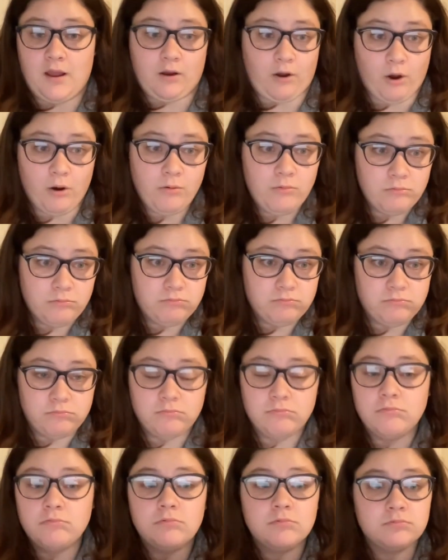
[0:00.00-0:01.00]
Go
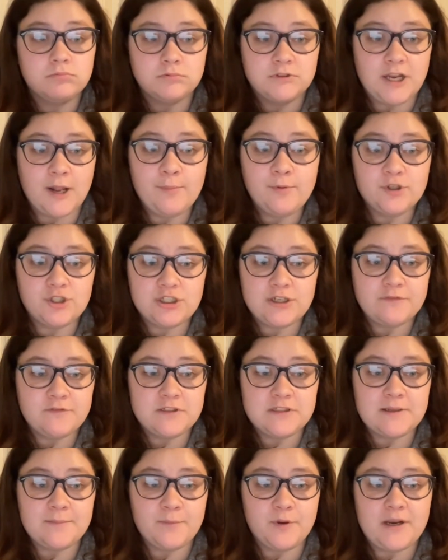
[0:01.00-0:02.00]
double shift
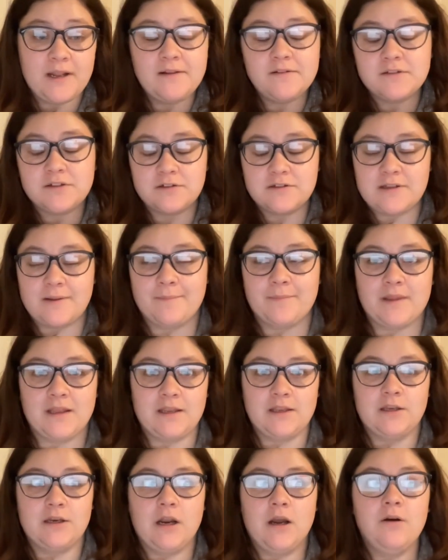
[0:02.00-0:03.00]
someone else or
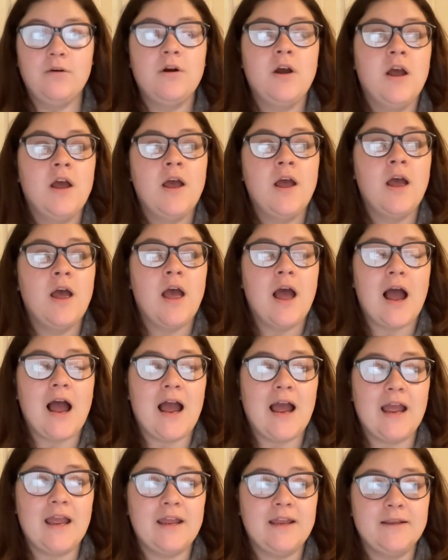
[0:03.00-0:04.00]
something, you know?
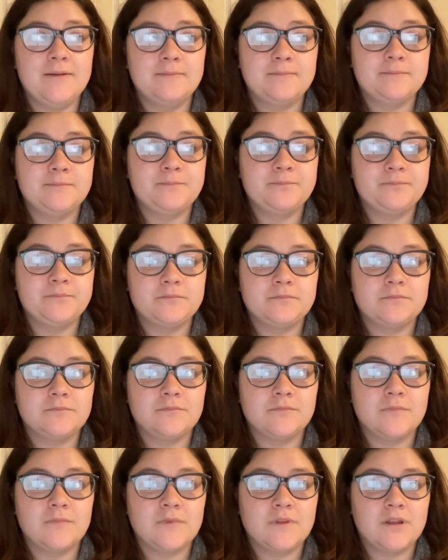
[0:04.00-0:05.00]
I
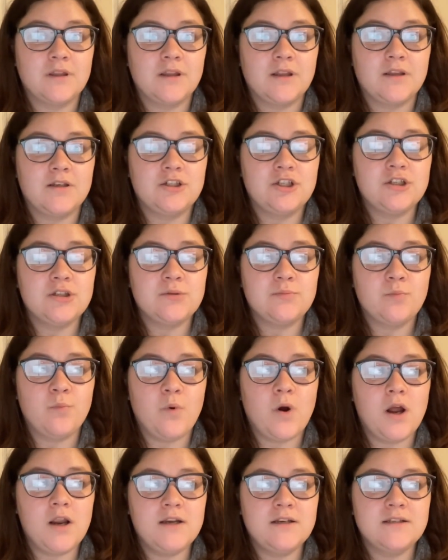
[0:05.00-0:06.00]
just
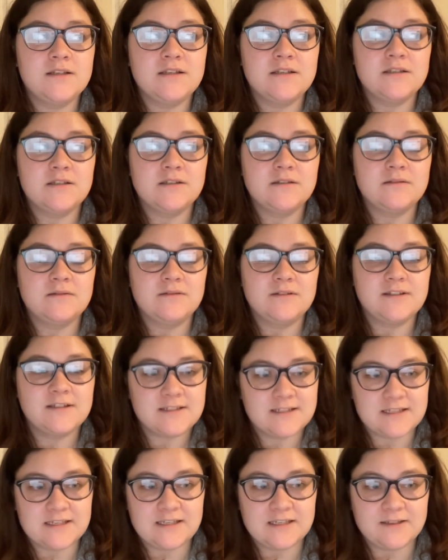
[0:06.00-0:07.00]
want to
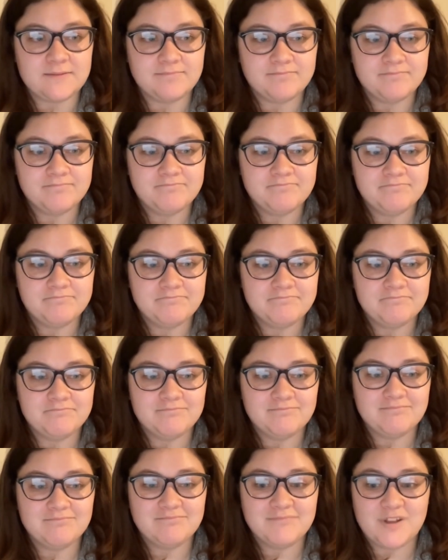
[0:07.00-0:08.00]
see
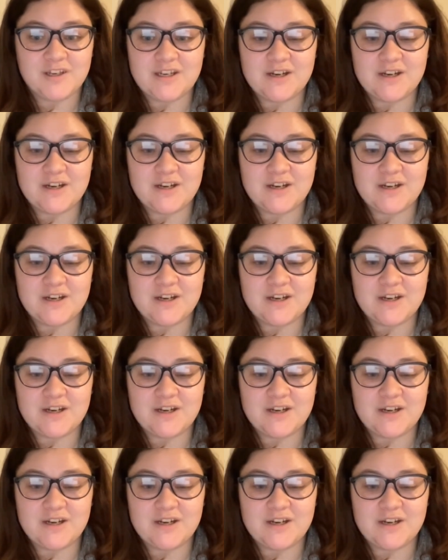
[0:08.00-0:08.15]
the